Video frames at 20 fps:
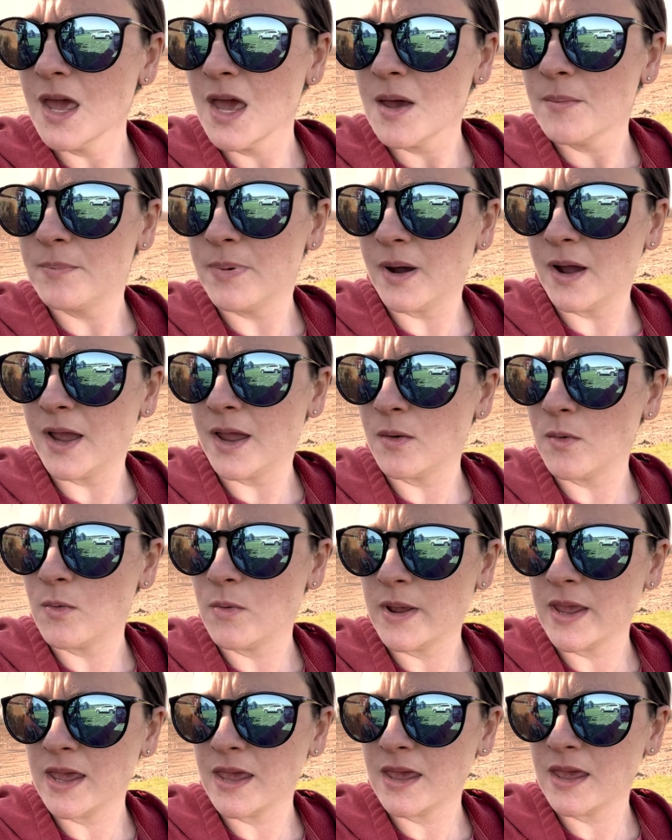But
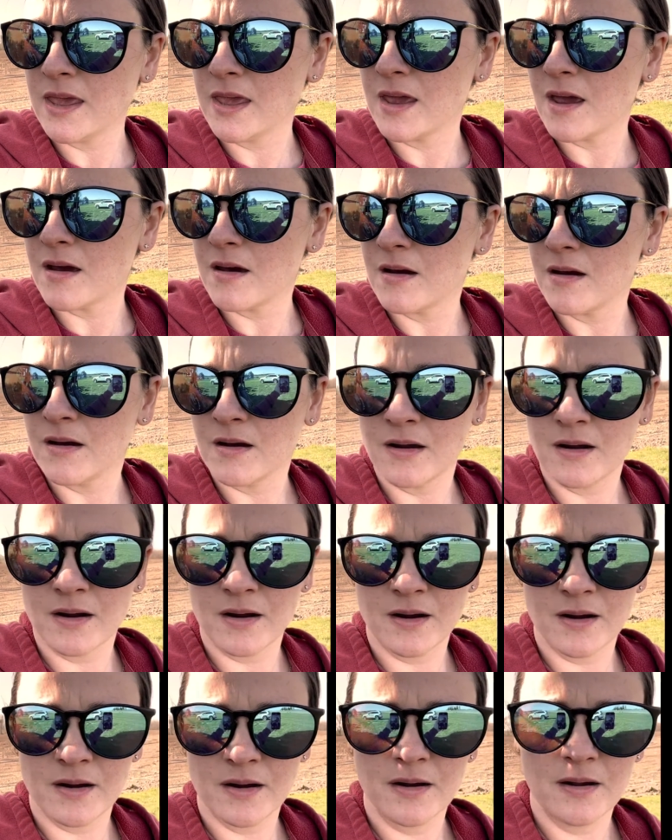we
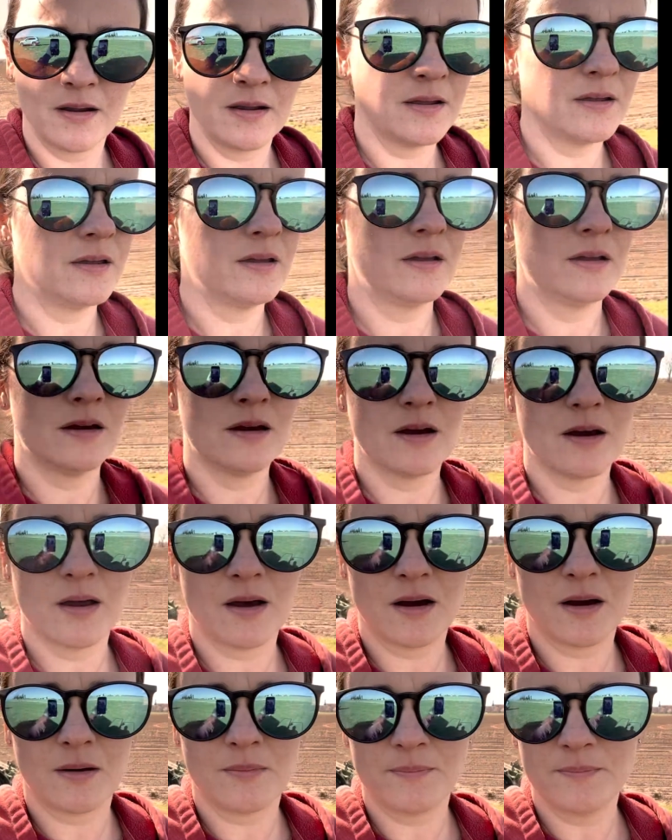are a